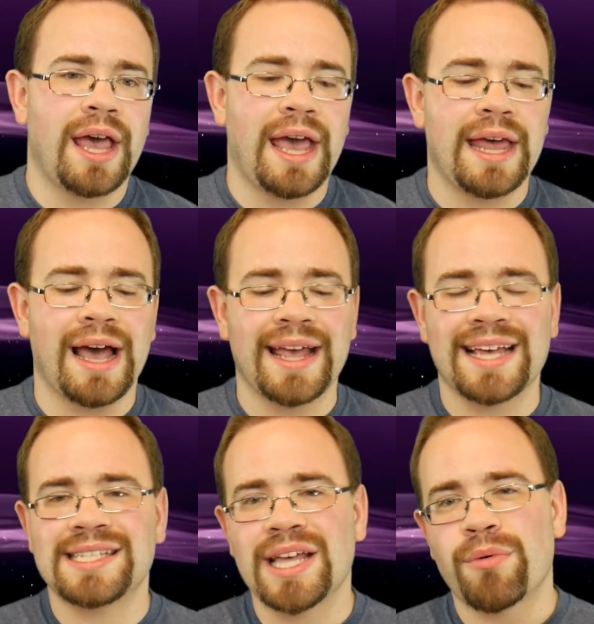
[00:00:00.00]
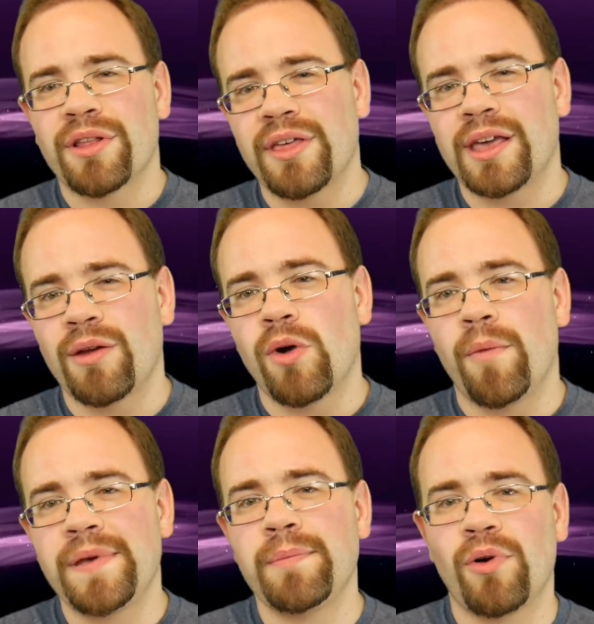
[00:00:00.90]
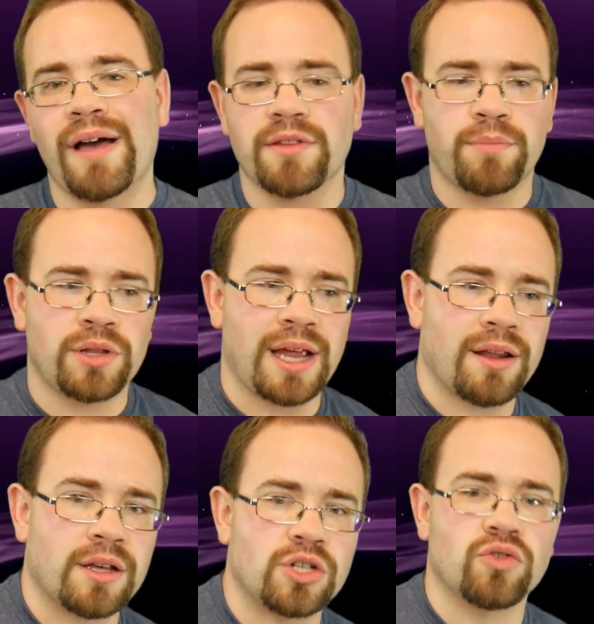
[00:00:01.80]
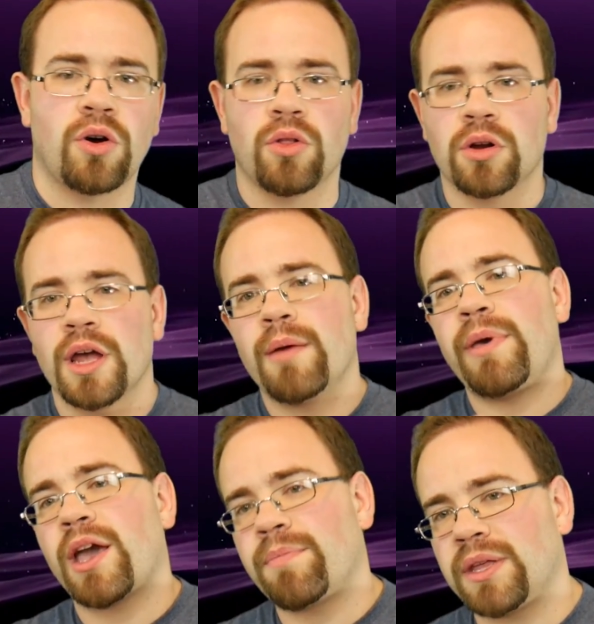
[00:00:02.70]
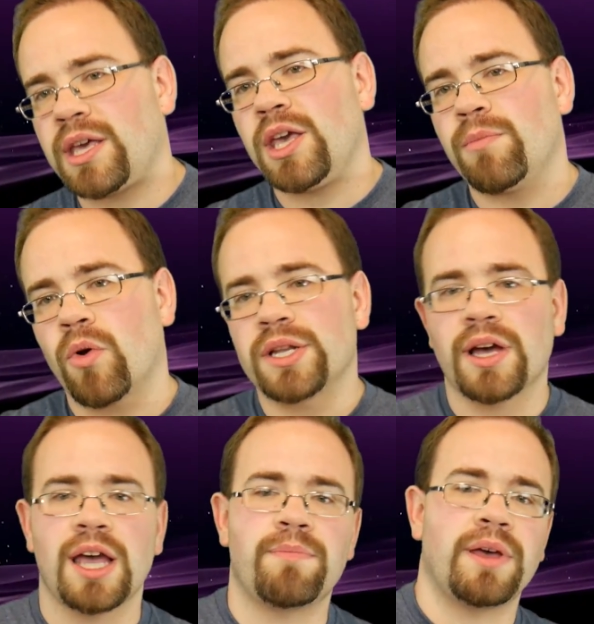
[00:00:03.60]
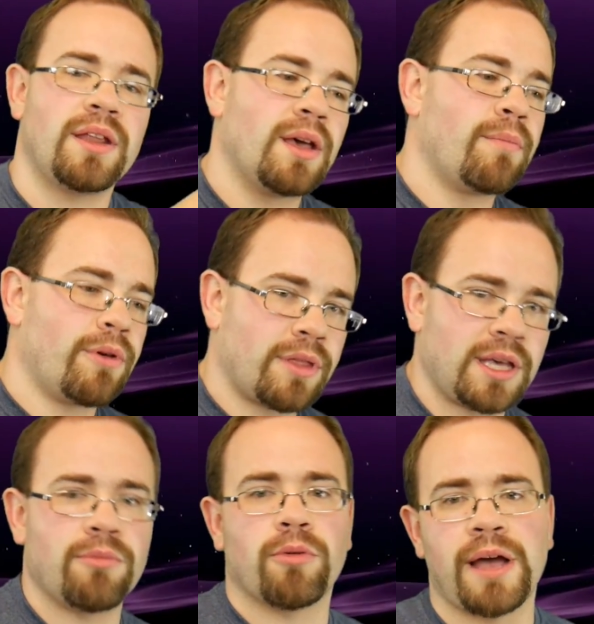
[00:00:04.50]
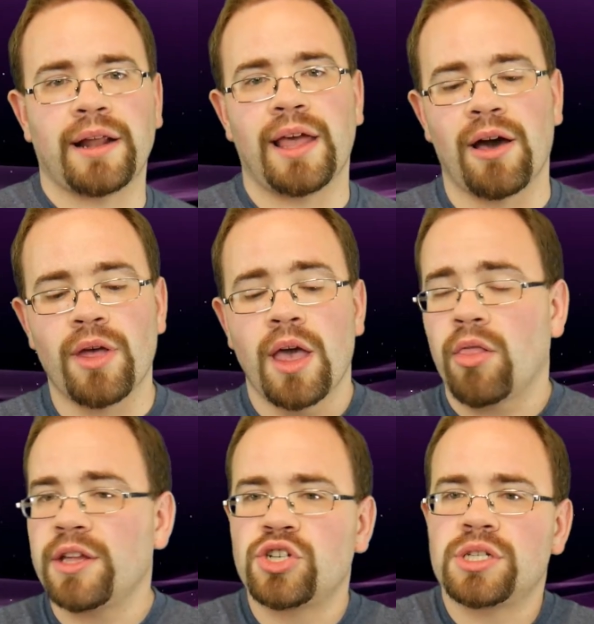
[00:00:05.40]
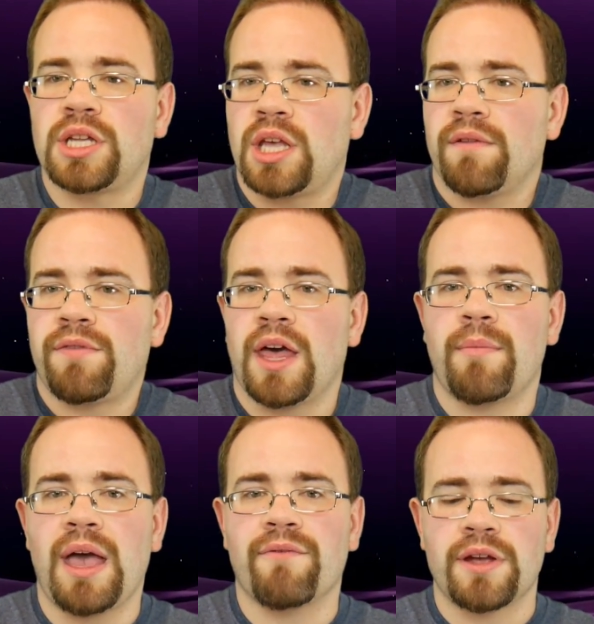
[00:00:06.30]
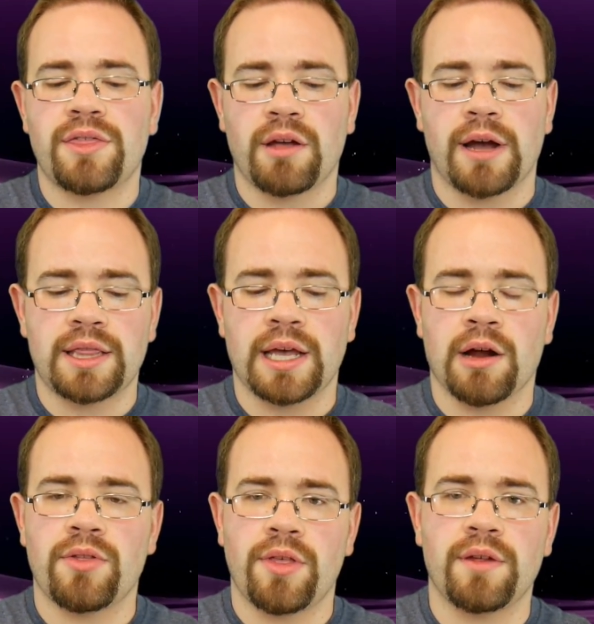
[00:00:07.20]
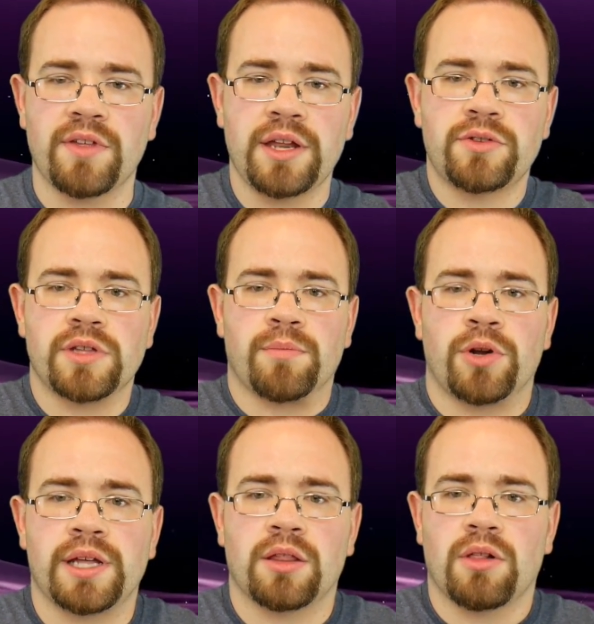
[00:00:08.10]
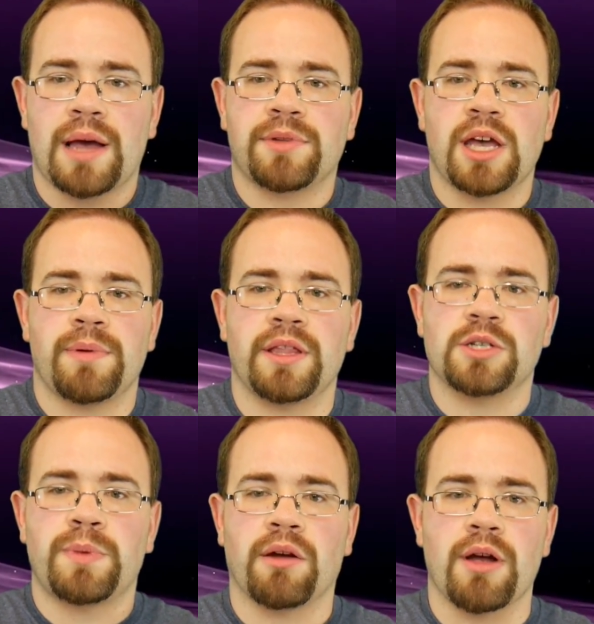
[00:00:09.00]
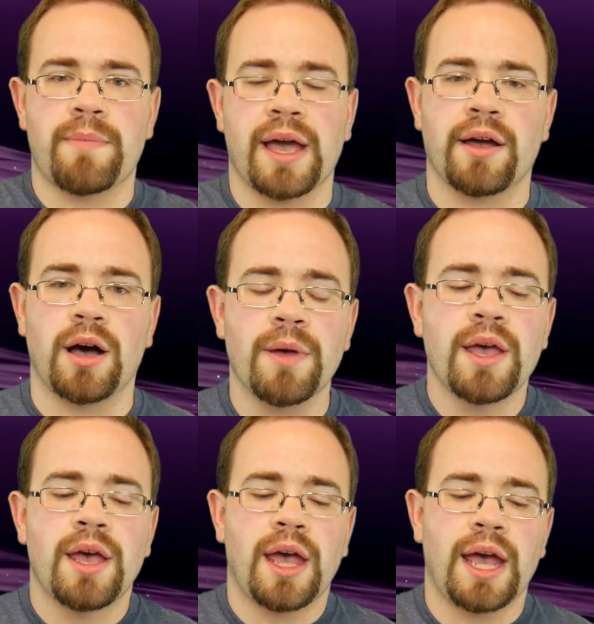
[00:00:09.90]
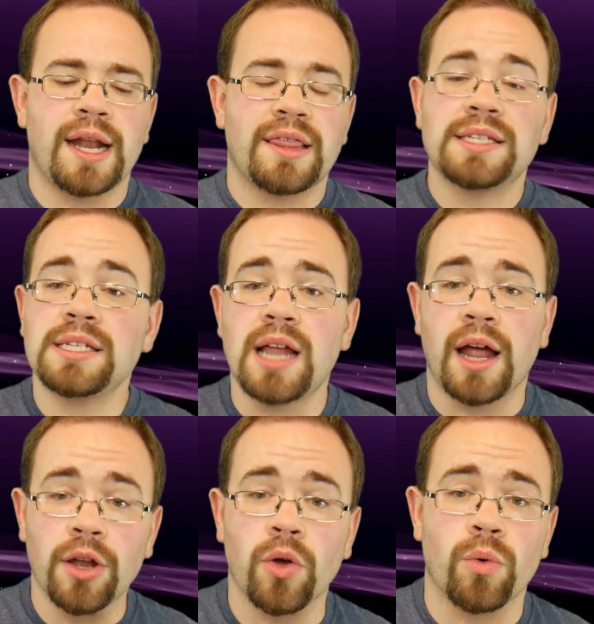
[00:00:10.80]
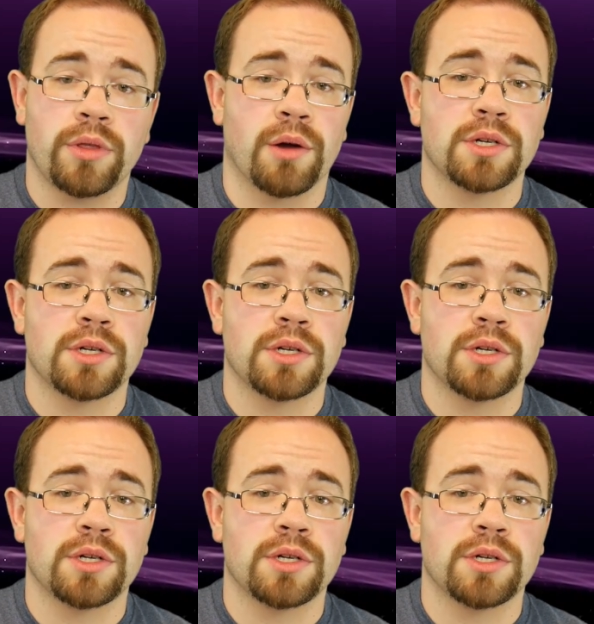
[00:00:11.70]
And I guess they were thinking, well, people have to put down the controller, pick up the keyboard, type it, put the keyboard back down. Let's just give them everything right there, and then if they need to, they can put it down their lap, type it, and then just pick it right back up. And this is not new. There